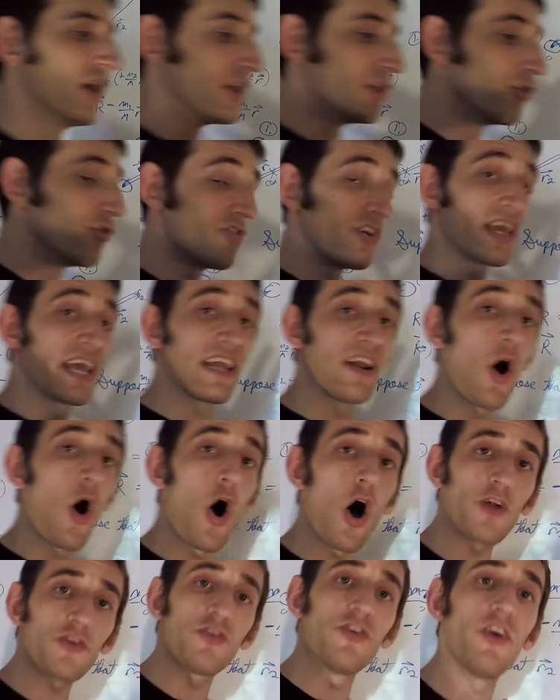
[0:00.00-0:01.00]
using an
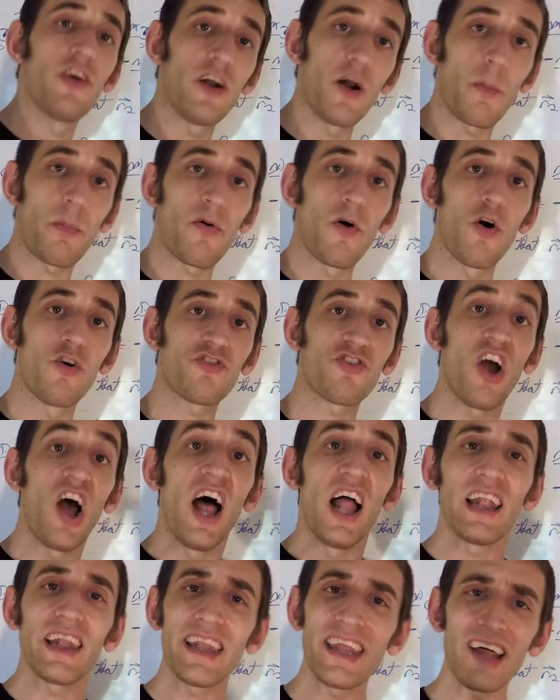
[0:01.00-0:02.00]
alternate approach,
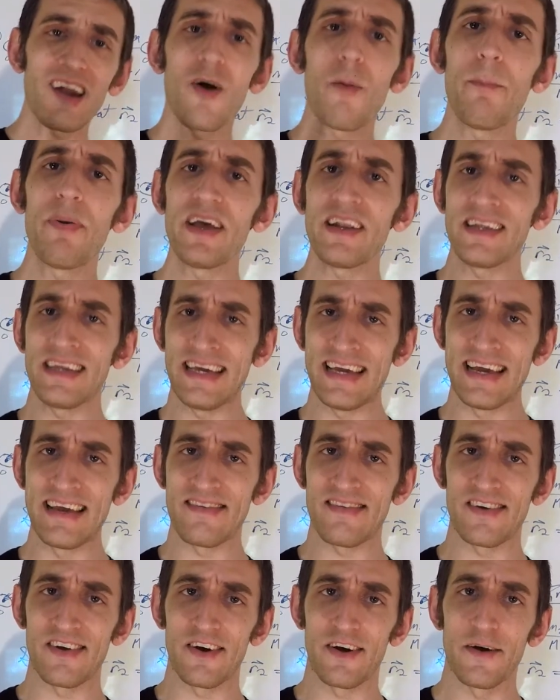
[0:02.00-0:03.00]
a little bit
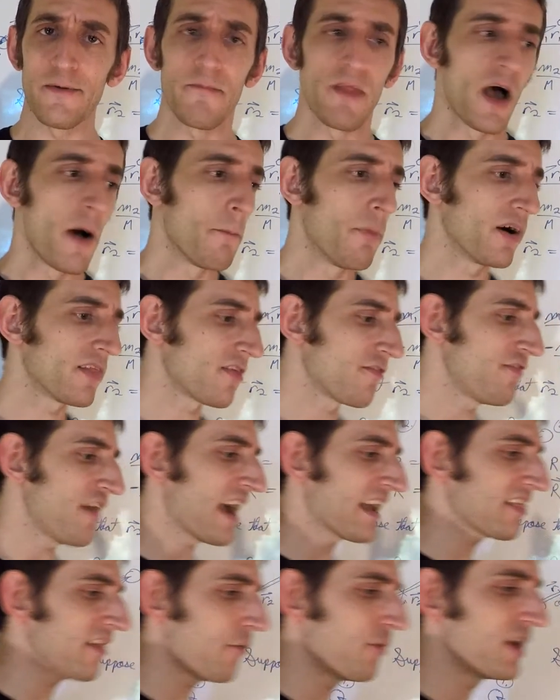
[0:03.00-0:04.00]
easier, but the
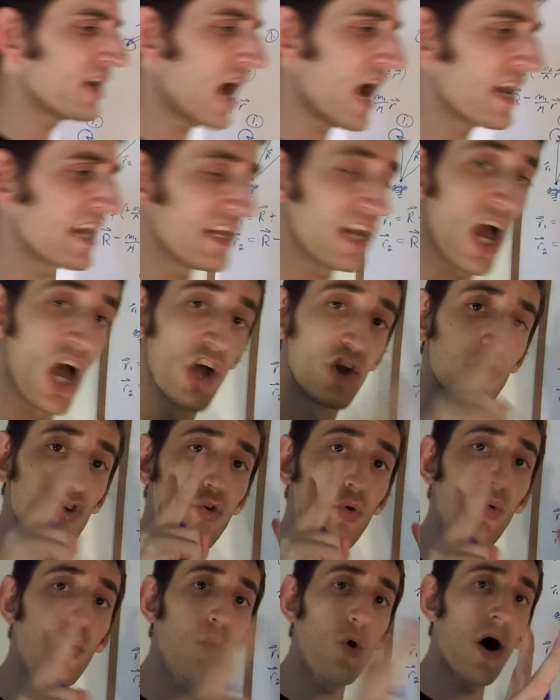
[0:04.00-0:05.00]
fact that we got it
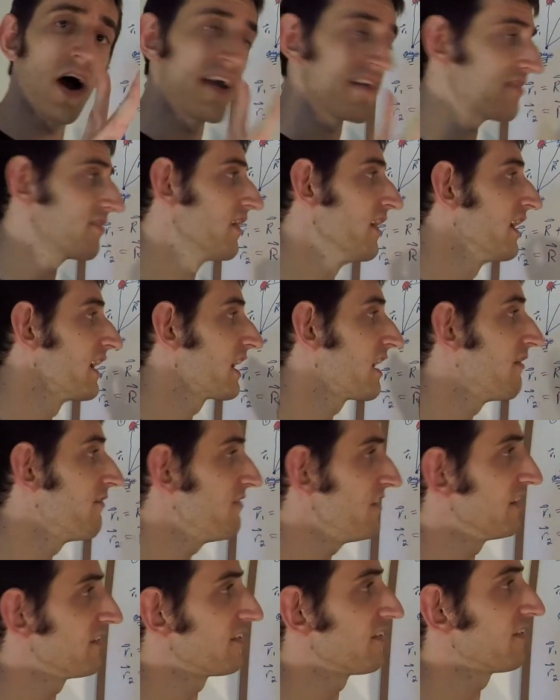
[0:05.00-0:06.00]
twice
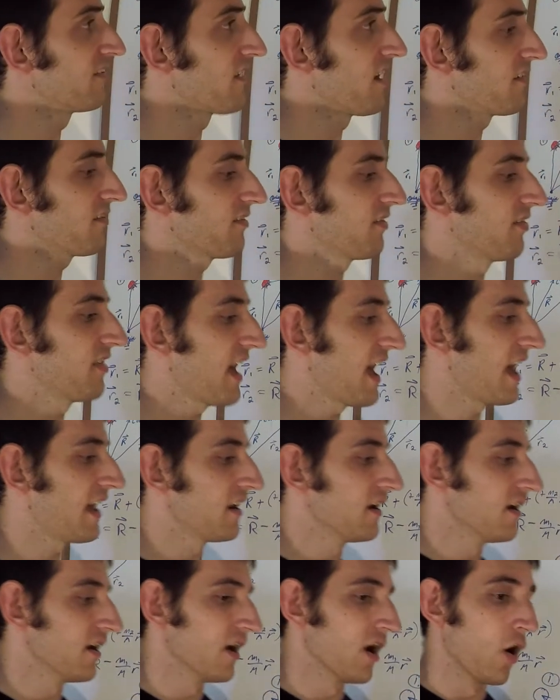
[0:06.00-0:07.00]
convinces us
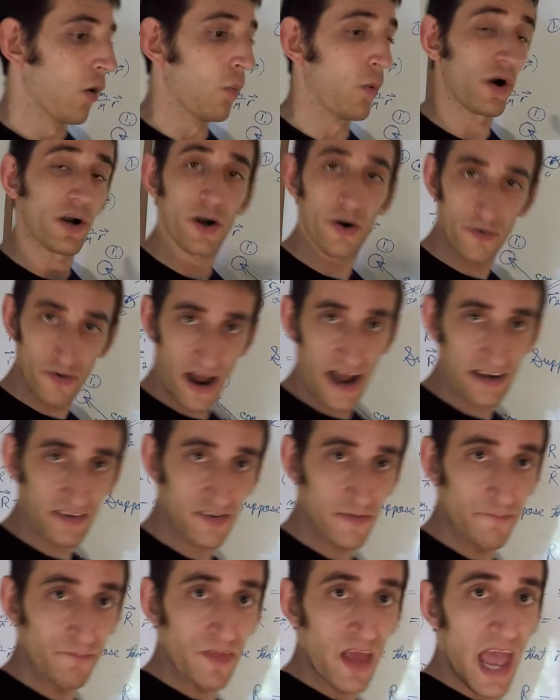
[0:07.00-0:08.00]
that we're
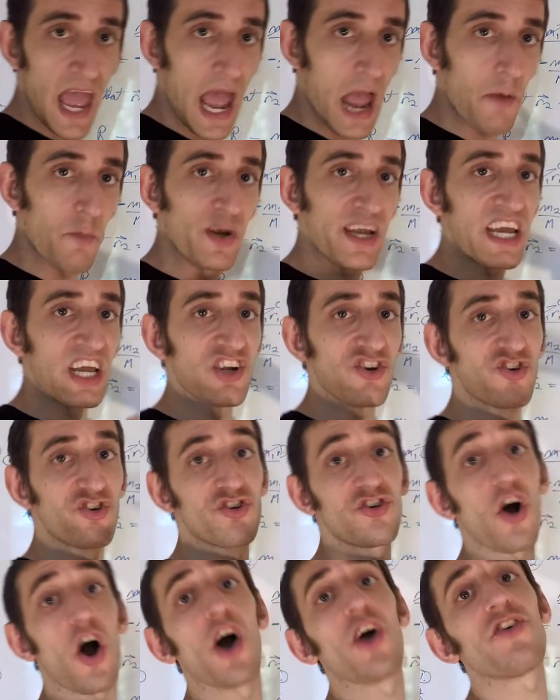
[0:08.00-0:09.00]
correct and we can
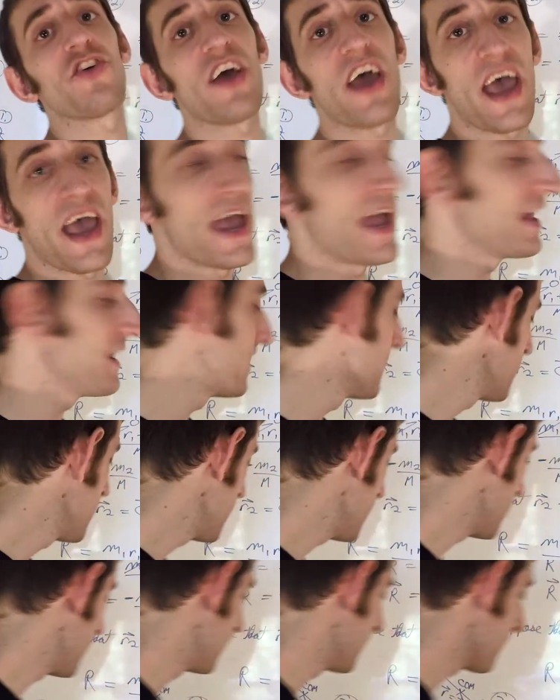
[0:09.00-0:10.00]
charge ahead
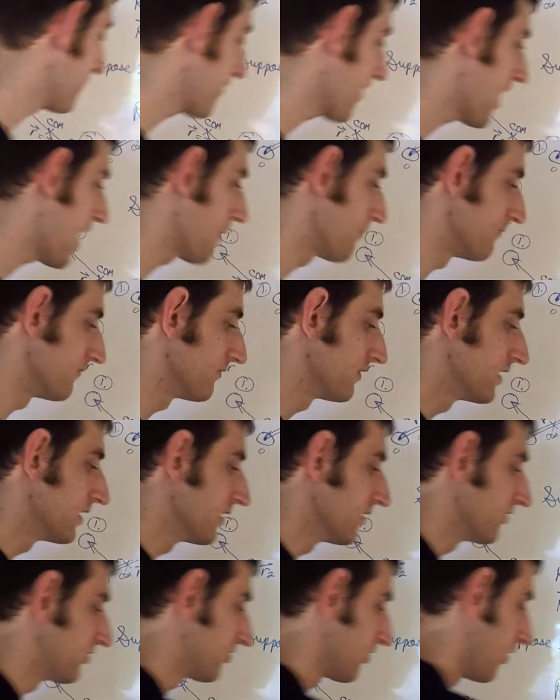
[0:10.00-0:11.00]
in the problem.
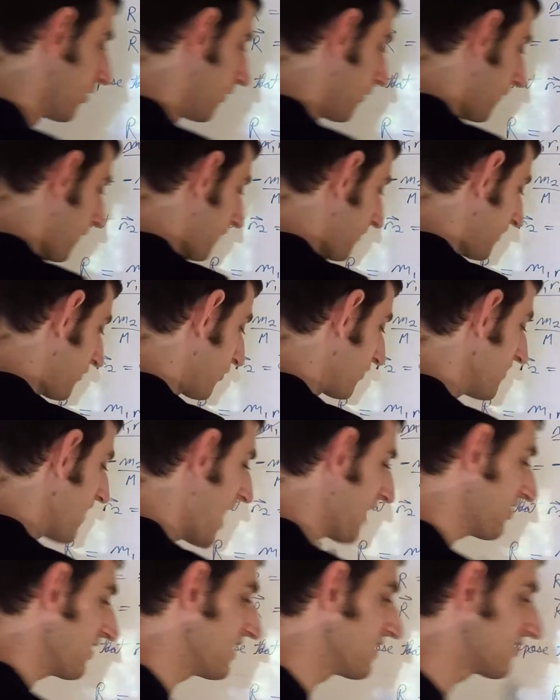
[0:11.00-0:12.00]
So this was
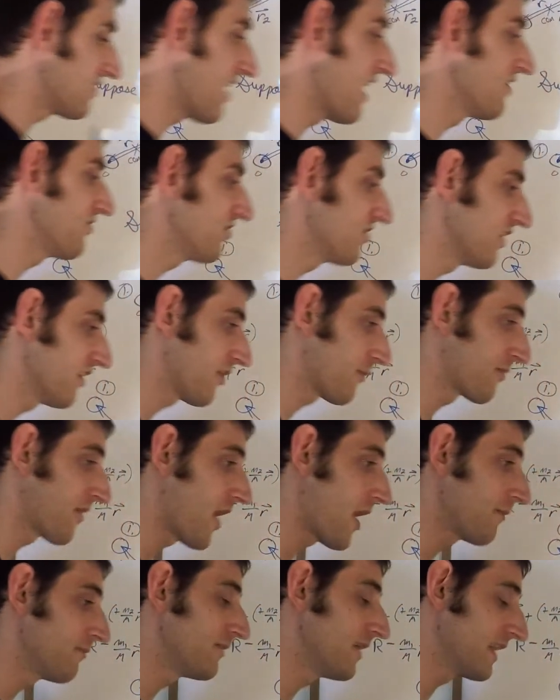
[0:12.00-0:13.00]
not the intention of the
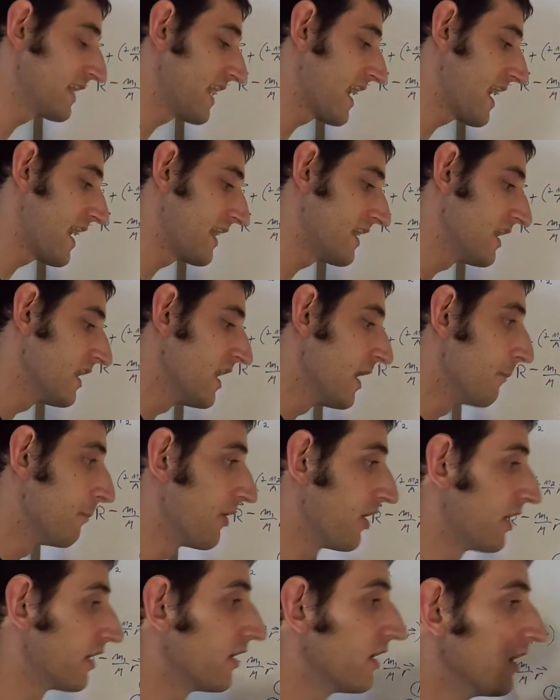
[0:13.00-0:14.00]
problem again,
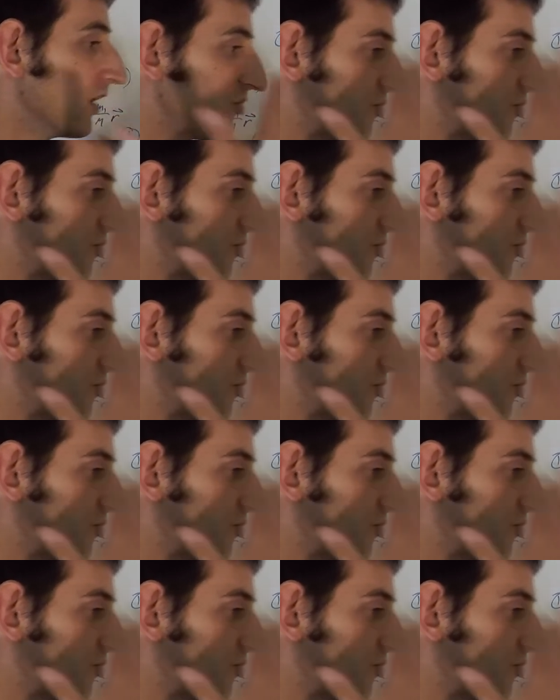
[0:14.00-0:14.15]
but